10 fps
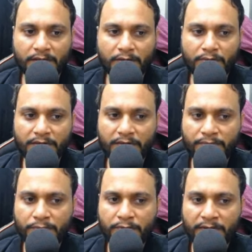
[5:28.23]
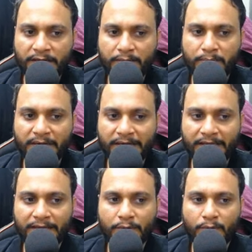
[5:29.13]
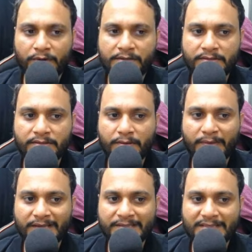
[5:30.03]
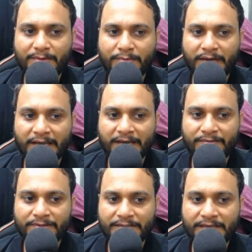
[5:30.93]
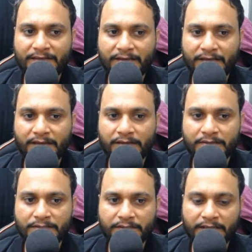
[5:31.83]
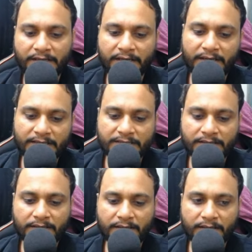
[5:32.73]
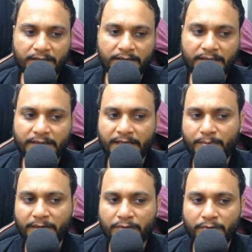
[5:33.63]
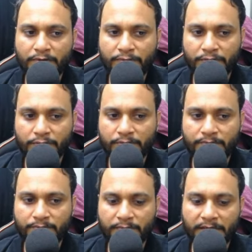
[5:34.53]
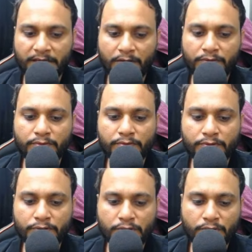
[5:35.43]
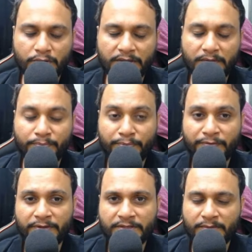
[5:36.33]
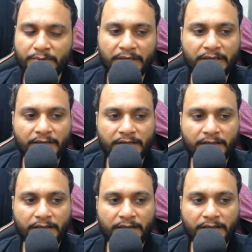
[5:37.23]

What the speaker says: Now if you can maintain what is the maximum I have seen till a certain index, then that might work for you. Like how you used to do in the prefix sum technique.